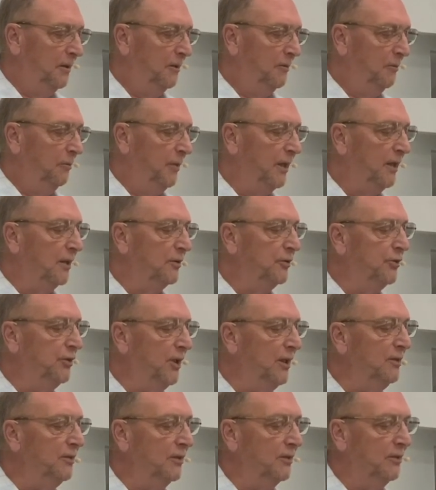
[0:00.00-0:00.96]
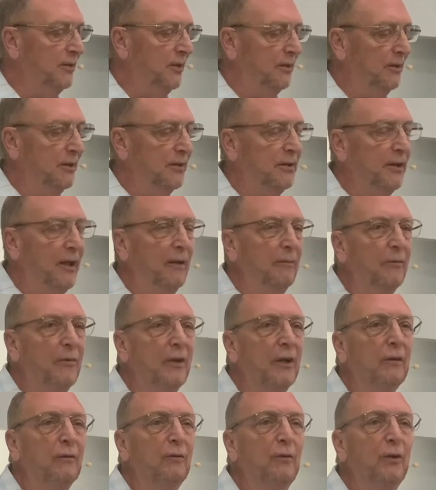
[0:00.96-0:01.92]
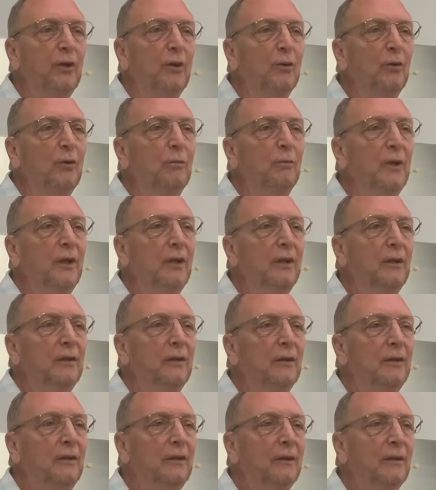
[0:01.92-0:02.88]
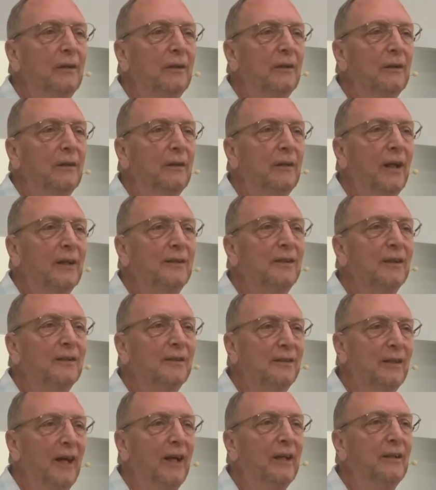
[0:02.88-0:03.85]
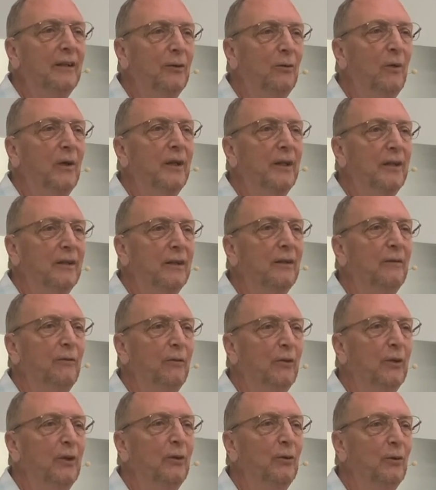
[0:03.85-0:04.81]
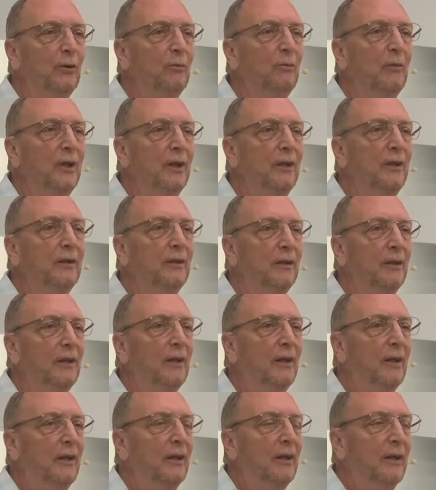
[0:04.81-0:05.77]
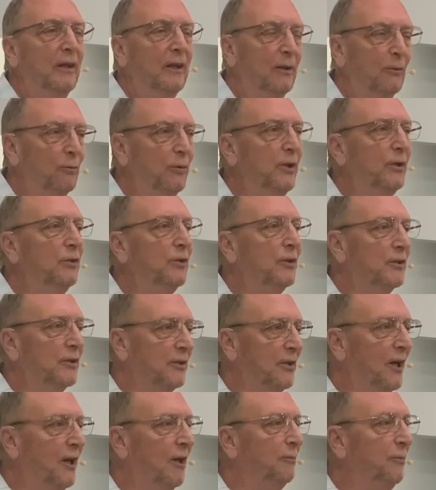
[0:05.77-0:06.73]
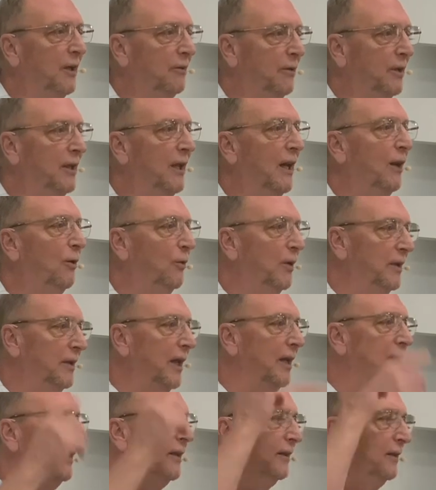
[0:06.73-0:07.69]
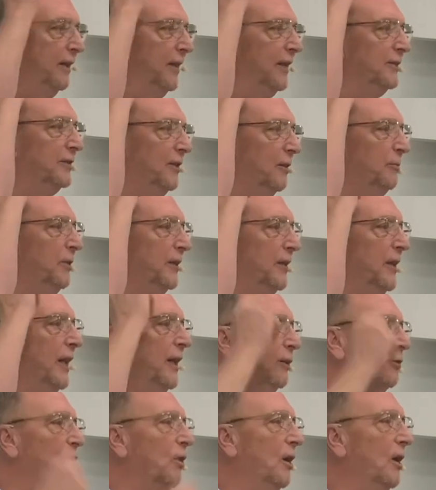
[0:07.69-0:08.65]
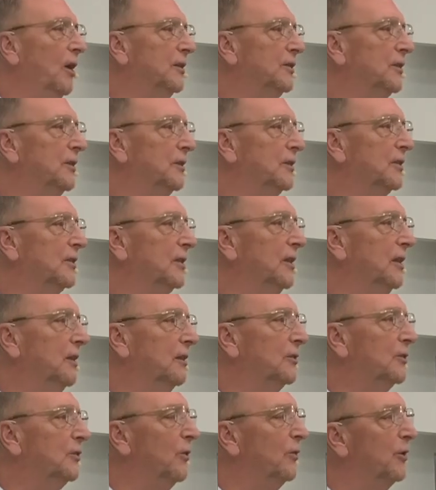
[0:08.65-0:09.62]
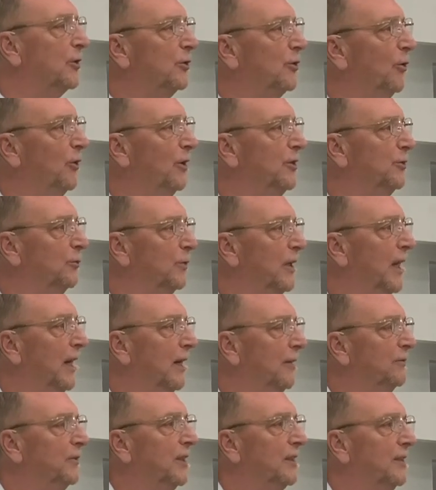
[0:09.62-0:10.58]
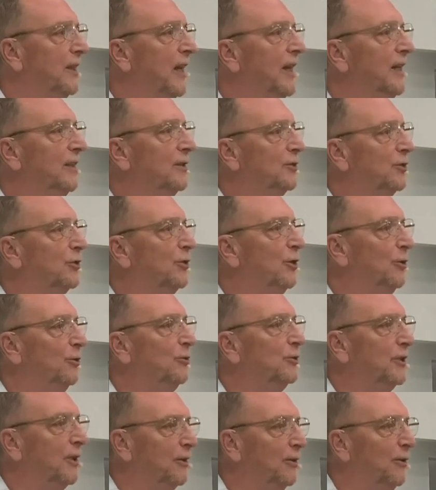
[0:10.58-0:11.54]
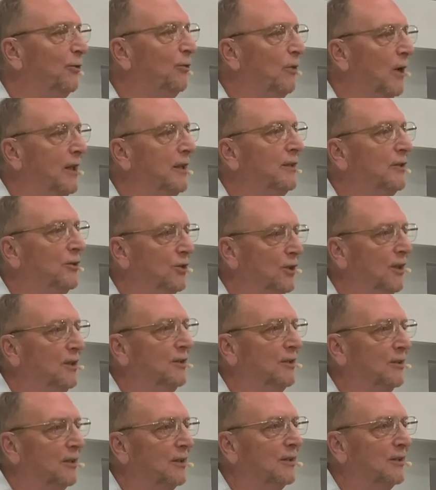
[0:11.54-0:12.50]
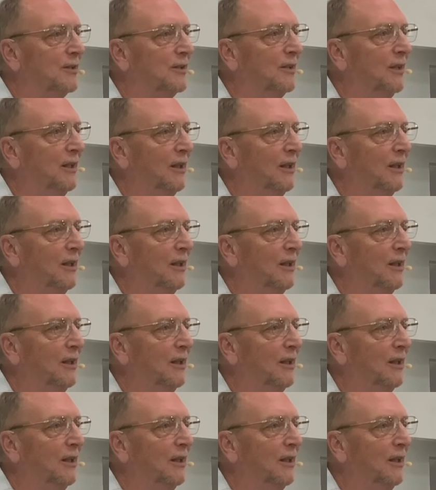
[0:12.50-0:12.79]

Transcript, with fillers: Because Jesus did the same thing for you and me. That's exactly what he did for you and me. And we should stop every now and then and glance up at that cross and see. And so the choice we have today is choosing the right Jesus.